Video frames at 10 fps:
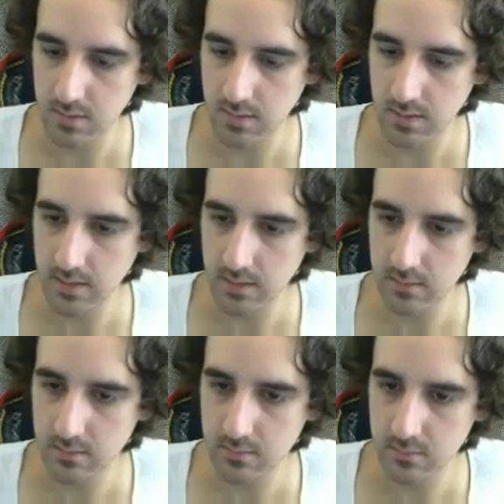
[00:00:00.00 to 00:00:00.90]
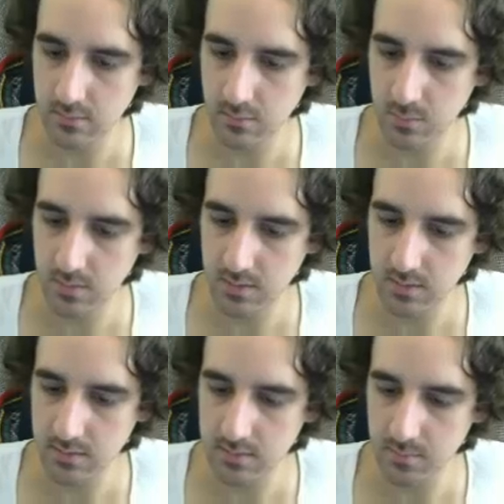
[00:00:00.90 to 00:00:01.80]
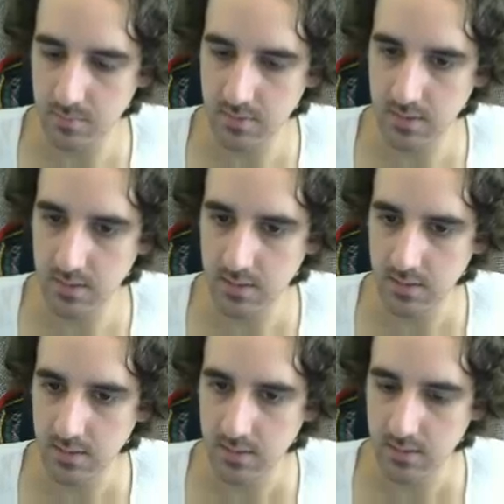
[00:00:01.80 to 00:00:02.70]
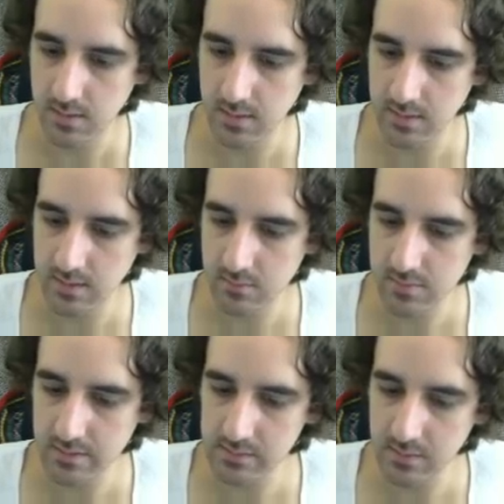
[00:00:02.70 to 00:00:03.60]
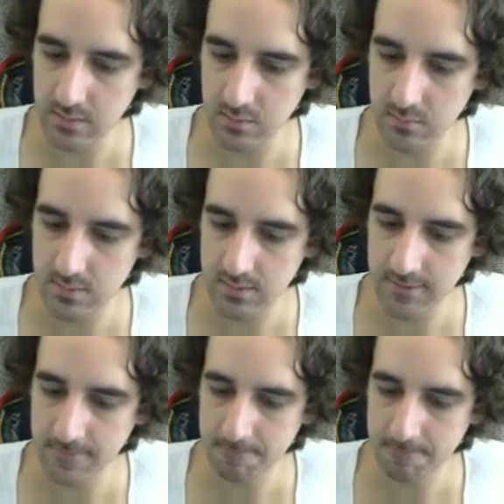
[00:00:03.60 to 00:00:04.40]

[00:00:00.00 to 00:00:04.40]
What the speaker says: Okay, so we separate it, and now rather than using